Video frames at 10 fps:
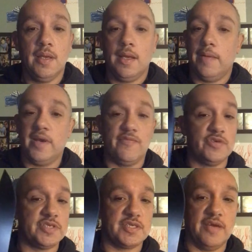I mean, I've
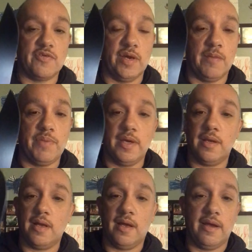used this knife quite a bit.
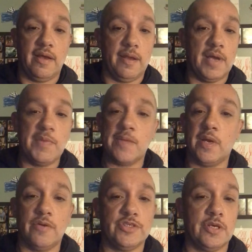I make my
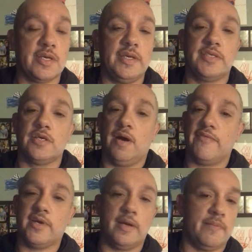own jerky, so I've
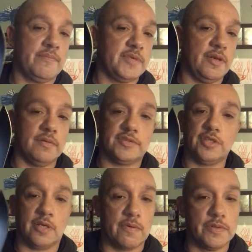cut up, you know,
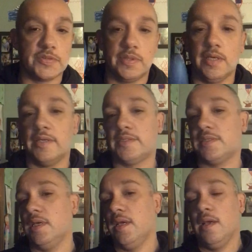chuck roast with this.
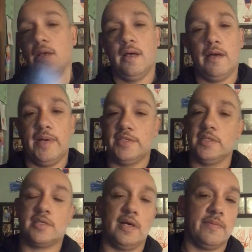I
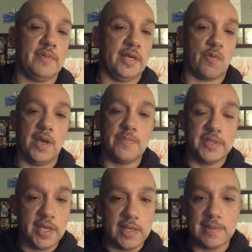just cut like red
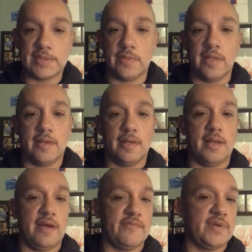potatoes with it.
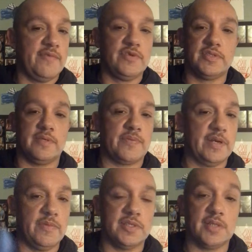I've used it pretty
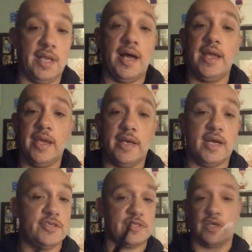much a lot, and I
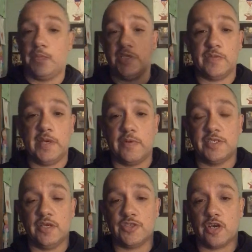just took a piece of paper to see
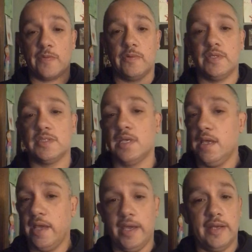how sharp it was,
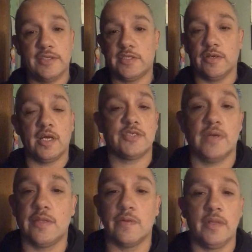and it still cuts right
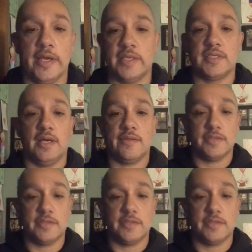through it like it's nothing.